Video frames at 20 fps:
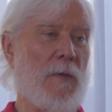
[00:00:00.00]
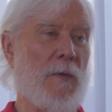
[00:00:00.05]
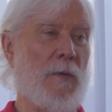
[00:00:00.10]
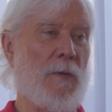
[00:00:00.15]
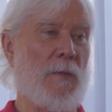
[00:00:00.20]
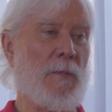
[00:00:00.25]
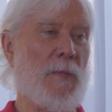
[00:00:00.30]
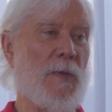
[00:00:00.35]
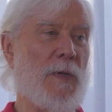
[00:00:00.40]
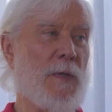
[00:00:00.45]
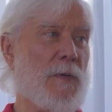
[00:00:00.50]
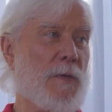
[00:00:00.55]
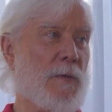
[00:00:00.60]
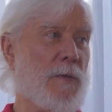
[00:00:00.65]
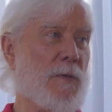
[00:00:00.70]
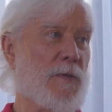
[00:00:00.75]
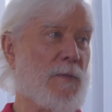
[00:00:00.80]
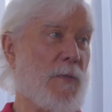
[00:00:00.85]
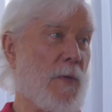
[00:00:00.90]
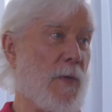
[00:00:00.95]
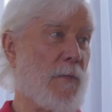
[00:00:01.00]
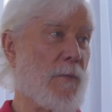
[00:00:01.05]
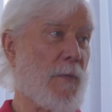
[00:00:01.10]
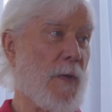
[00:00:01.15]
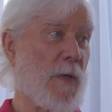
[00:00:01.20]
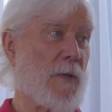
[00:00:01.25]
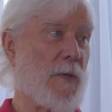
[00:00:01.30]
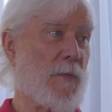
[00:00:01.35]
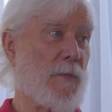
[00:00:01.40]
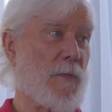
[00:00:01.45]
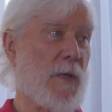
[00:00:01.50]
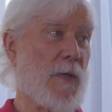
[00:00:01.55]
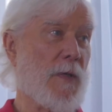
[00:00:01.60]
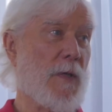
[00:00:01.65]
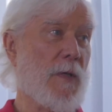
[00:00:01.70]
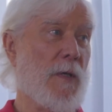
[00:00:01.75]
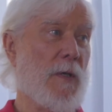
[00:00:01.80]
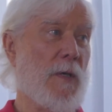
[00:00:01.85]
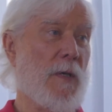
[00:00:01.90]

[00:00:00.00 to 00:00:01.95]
could be used very effectively,